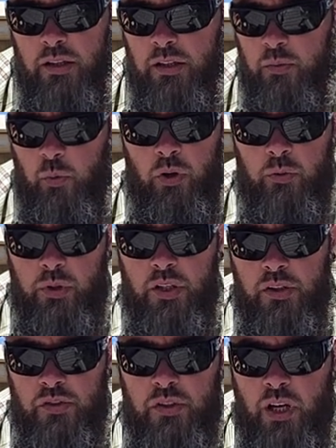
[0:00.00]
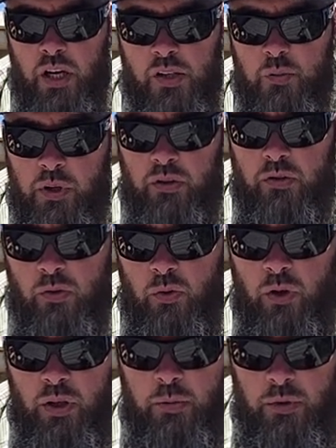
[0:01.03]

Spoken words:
at this point because it has been through quite a